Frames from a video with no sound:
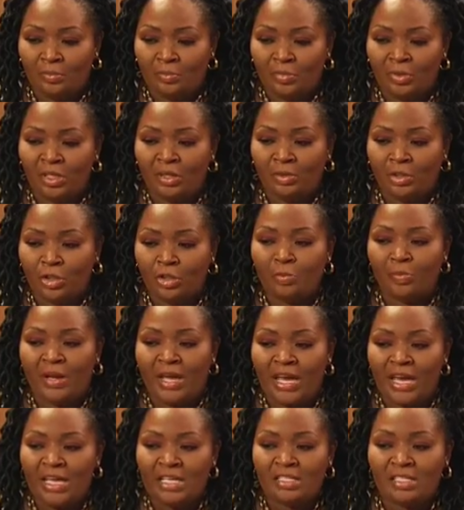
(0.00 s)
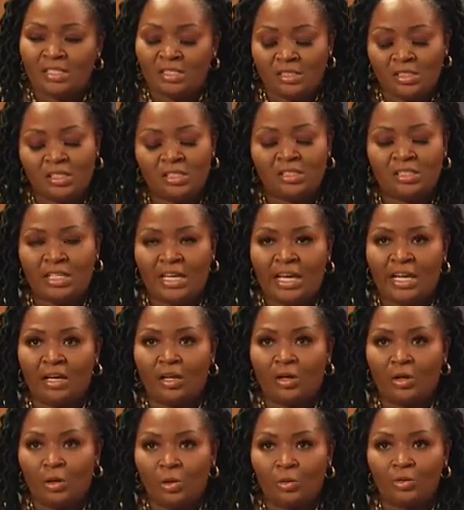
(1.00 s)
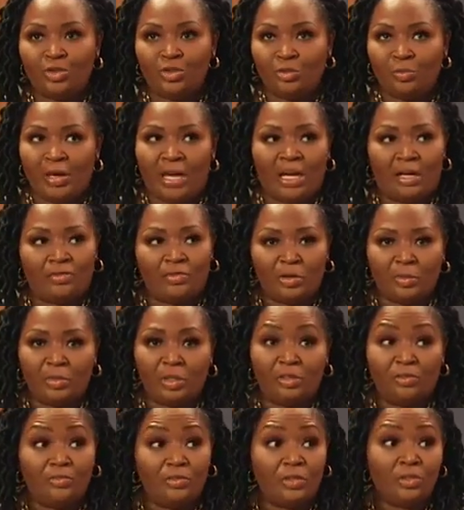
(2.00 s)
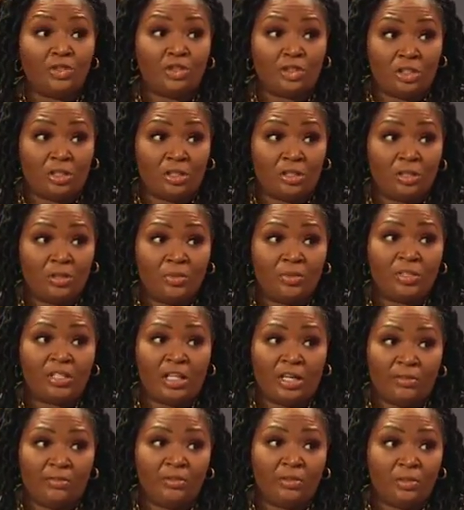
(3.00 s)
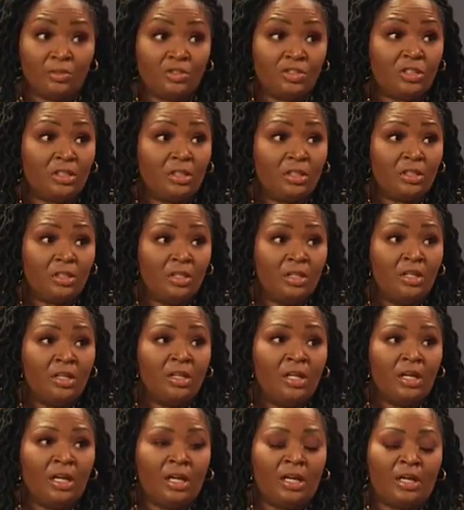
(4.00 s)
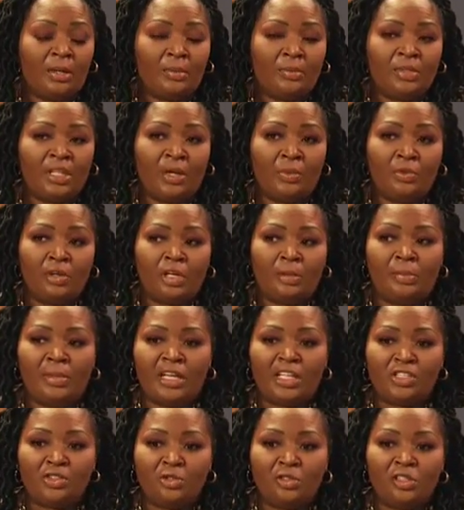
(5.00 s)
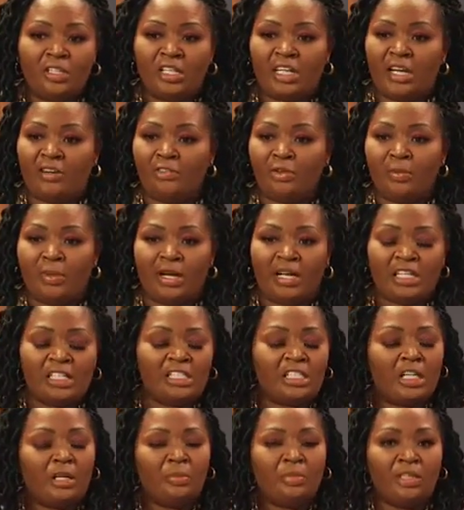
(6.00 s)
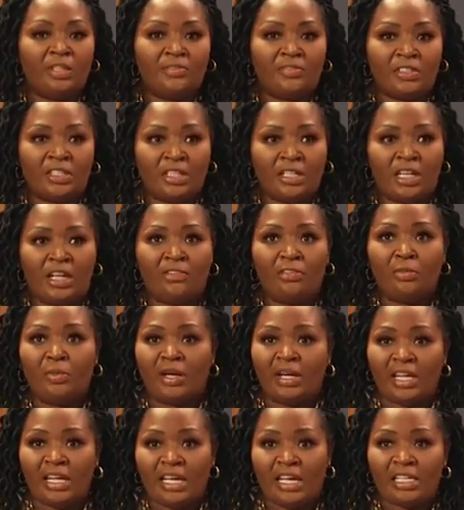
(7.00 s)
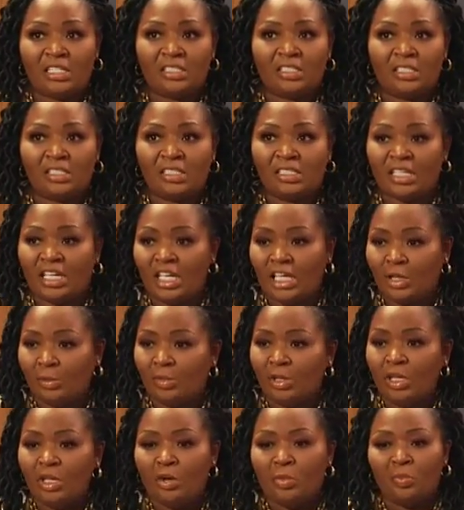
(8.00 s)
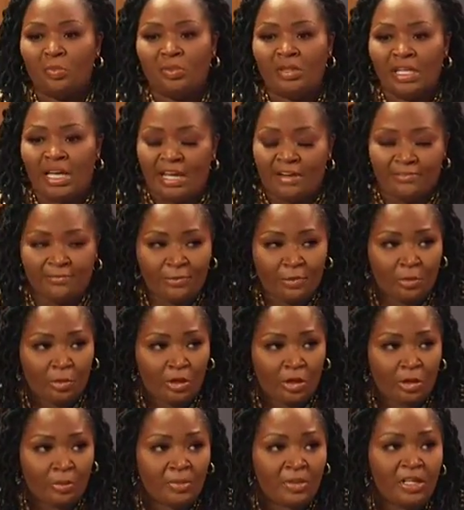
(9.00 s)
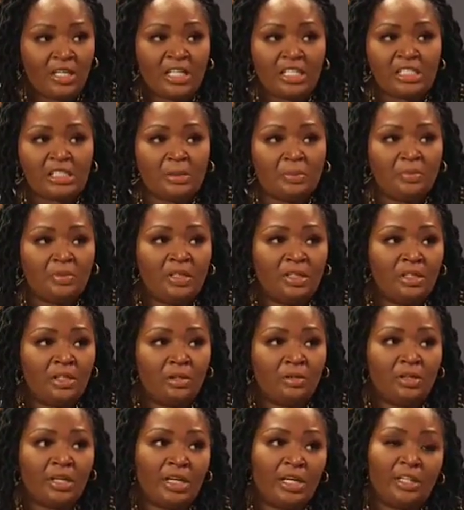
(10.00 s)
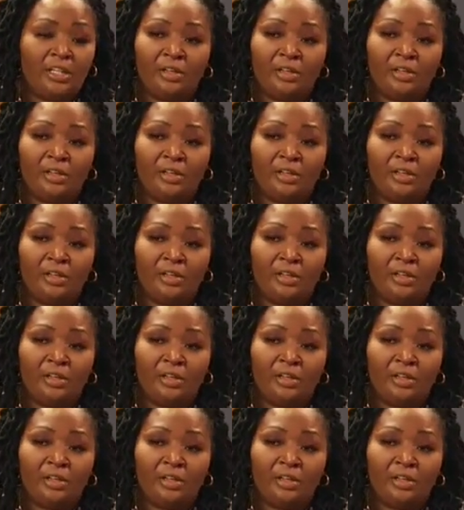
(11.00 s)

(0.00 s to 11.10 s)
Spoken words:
Your past does not hold you back from your future with Evolution. They want to make sure that everybody's uplifted. Everybody has the same platform. It's completely okay.